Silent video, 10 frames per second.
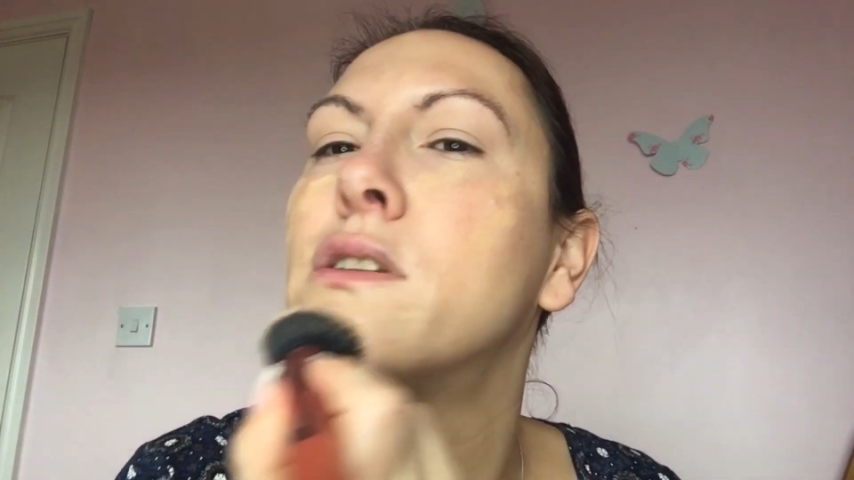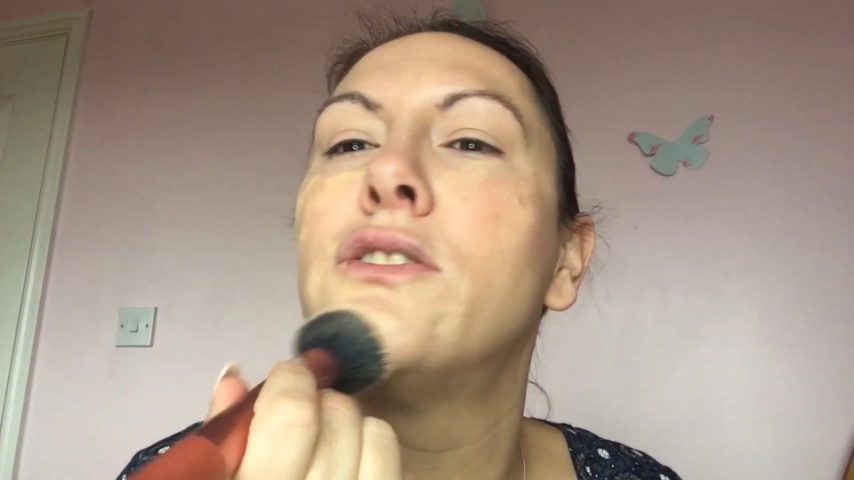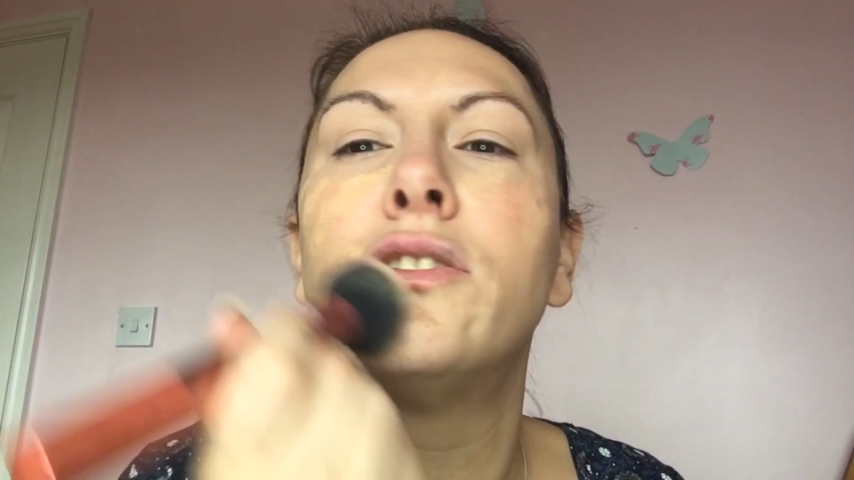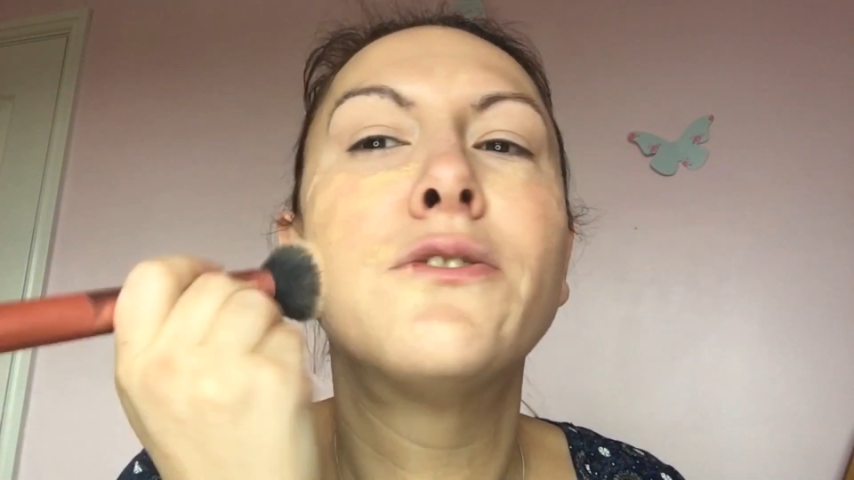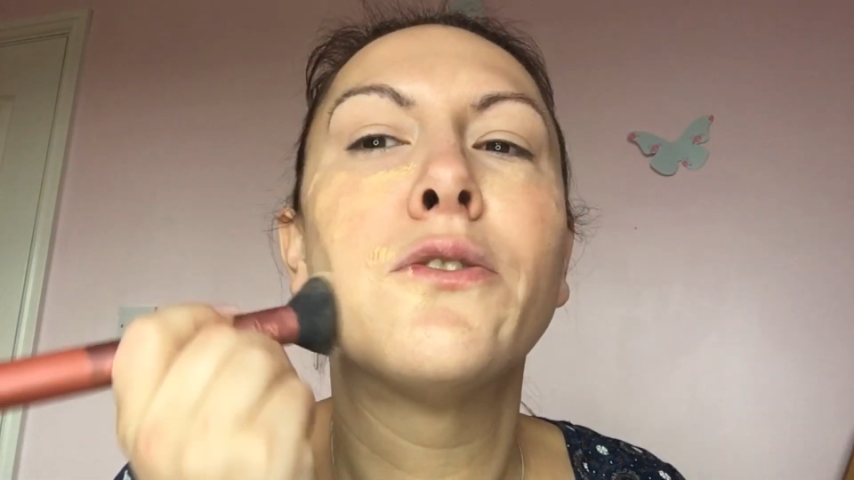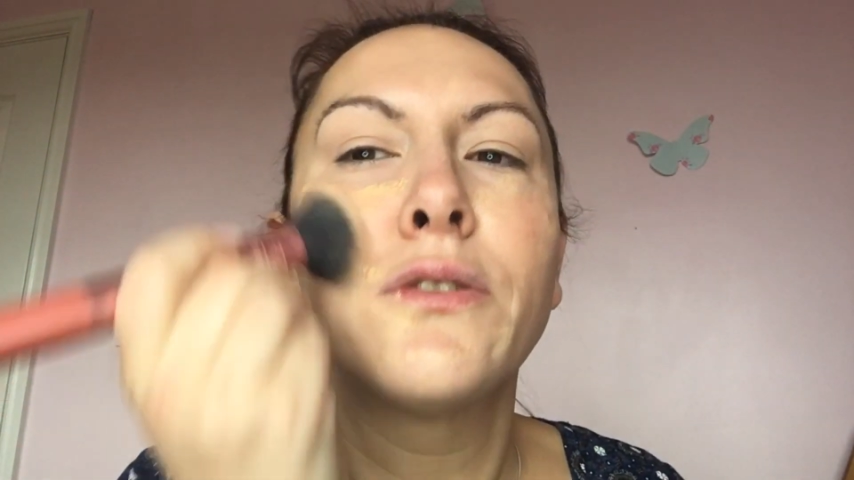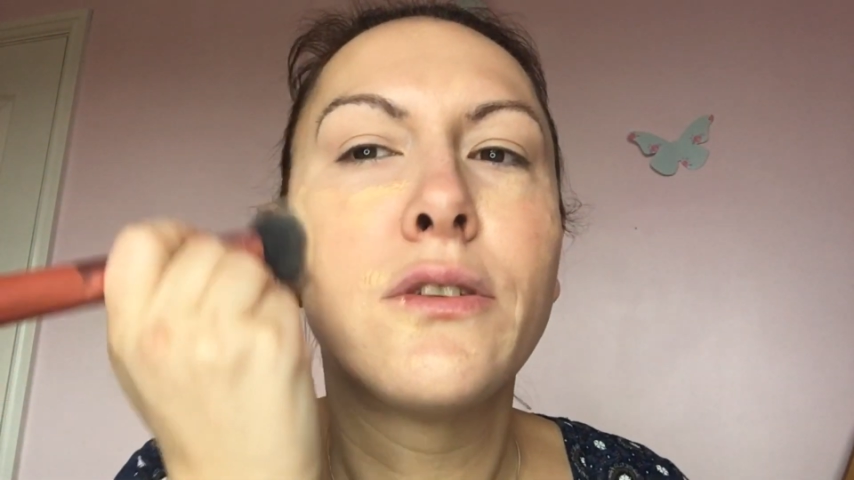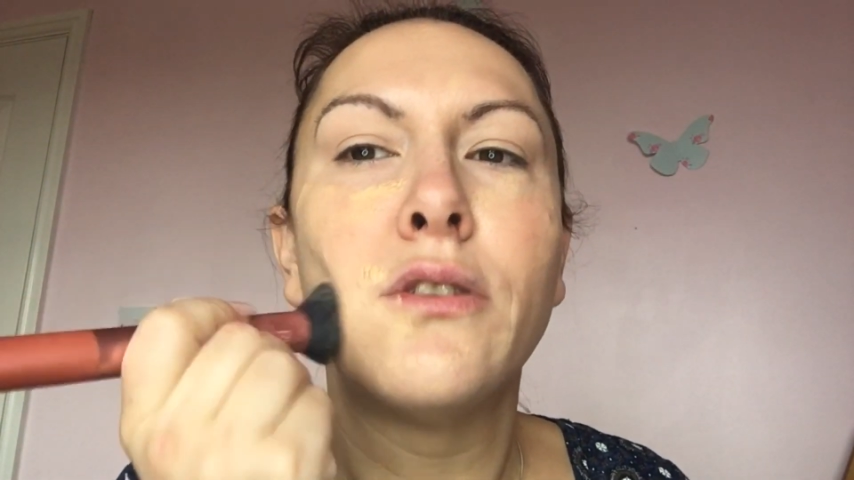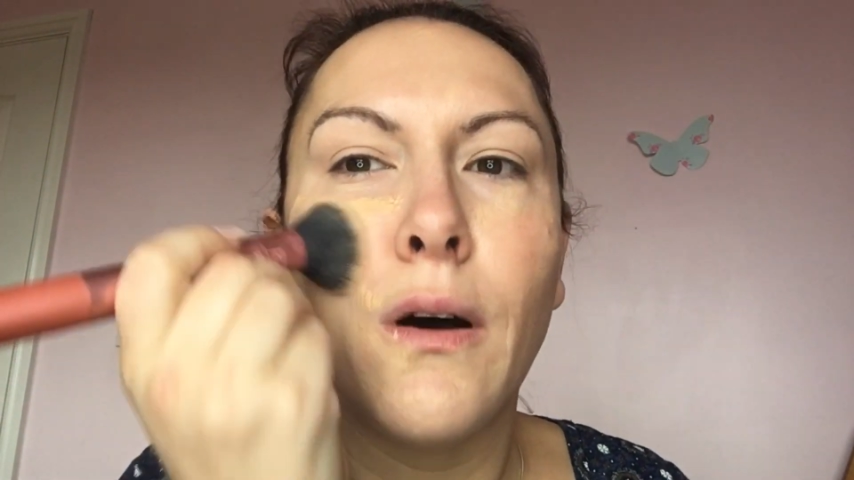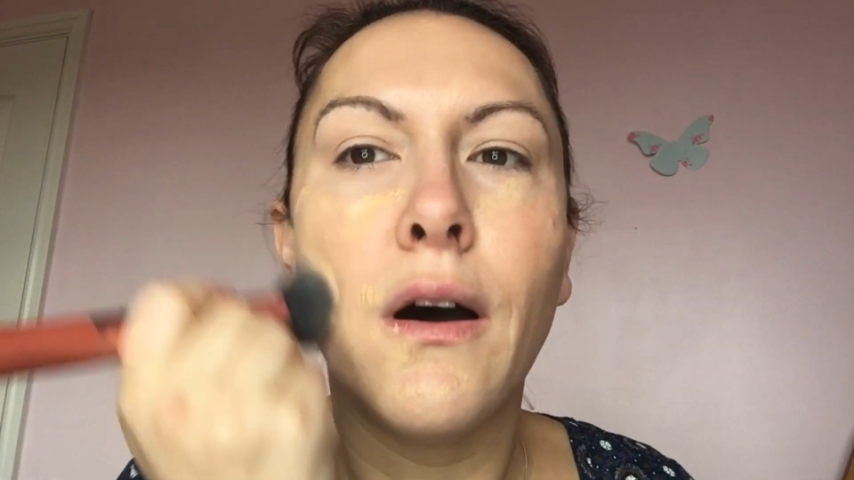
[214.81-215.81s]
just
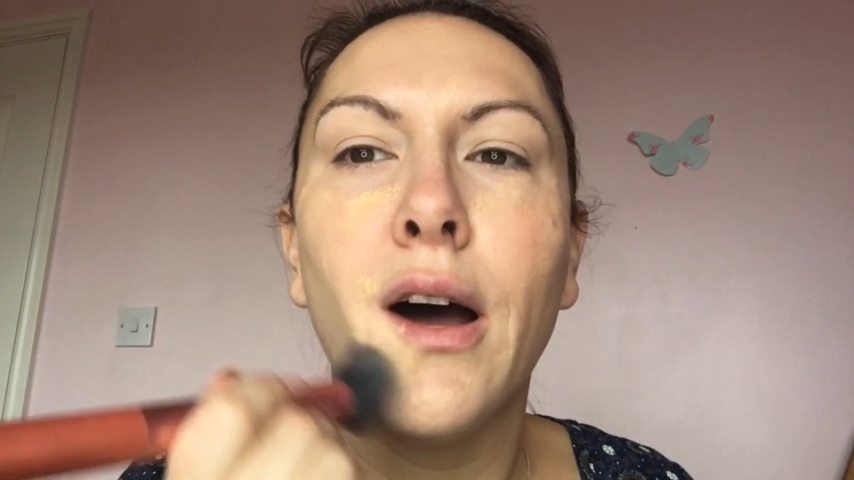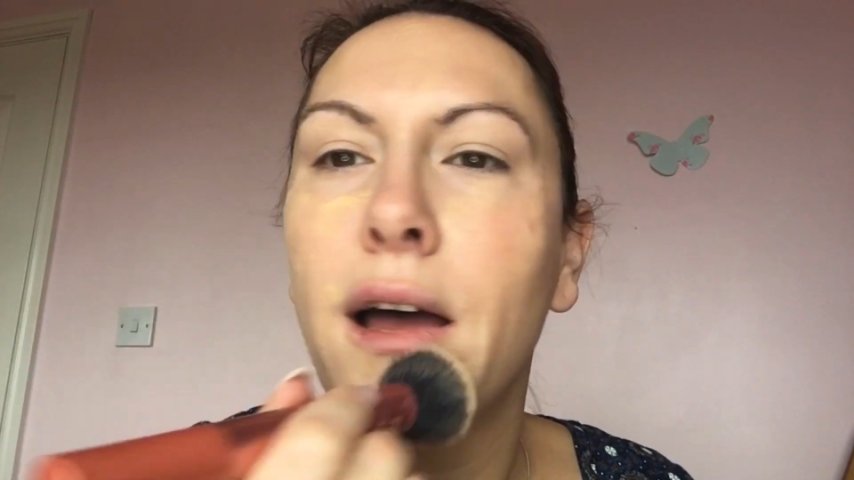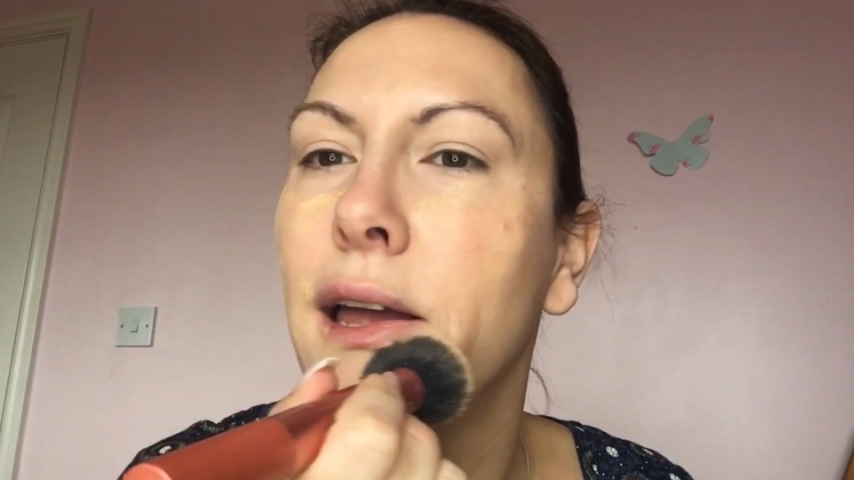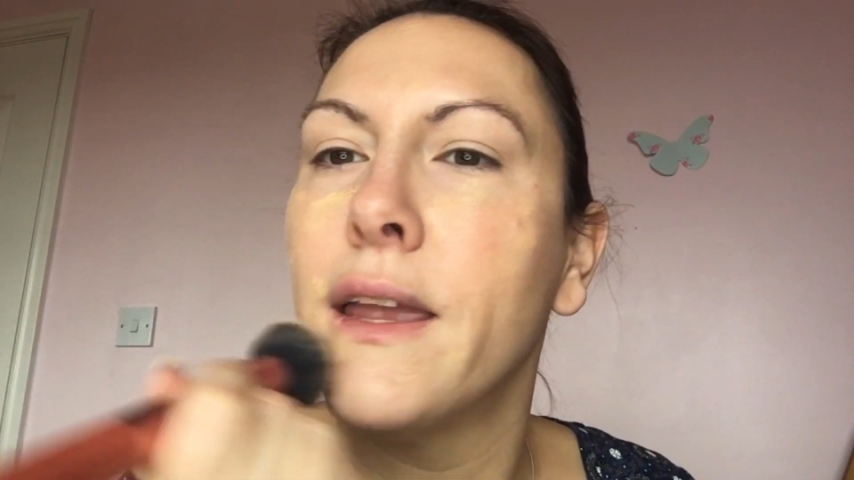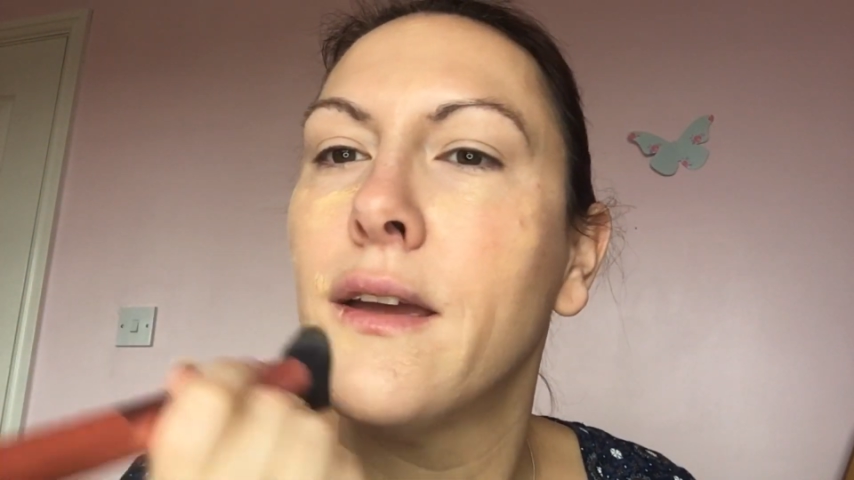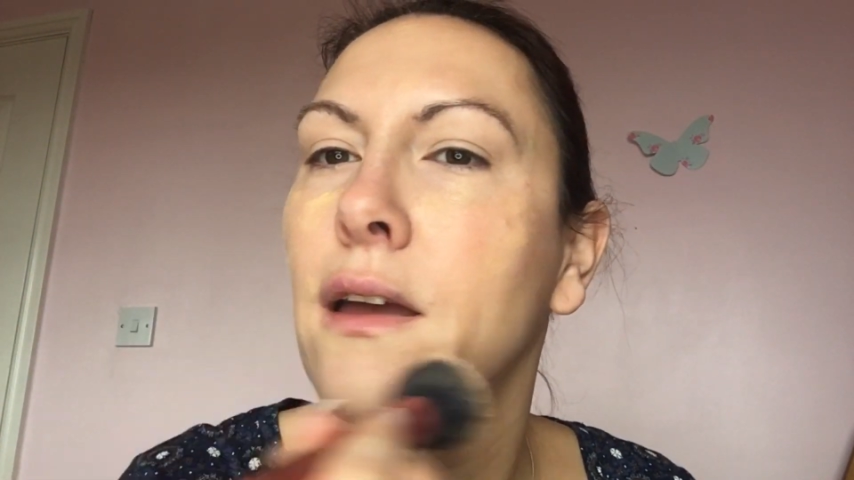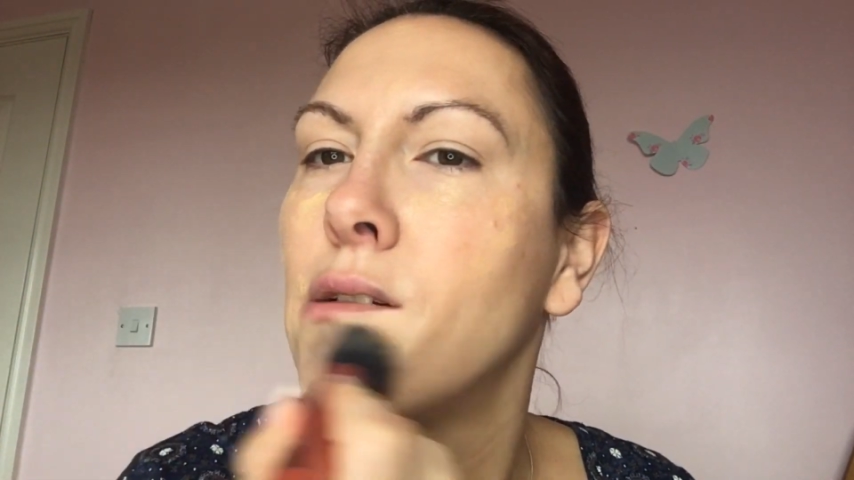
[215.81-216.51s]
not a